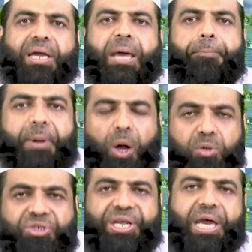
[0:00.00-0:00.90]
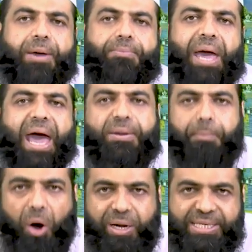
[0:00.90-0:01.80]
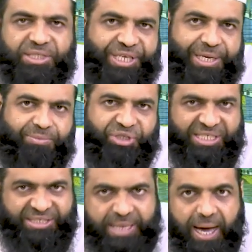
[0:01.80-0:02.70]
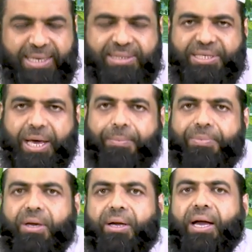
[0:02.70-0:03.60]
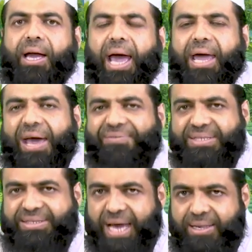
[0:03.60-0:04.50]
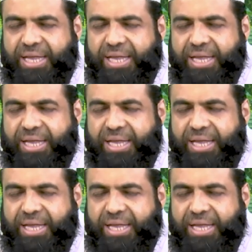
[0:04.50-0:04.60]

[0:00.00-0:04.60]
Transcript: reproached him, admonished him, chastised him. And having said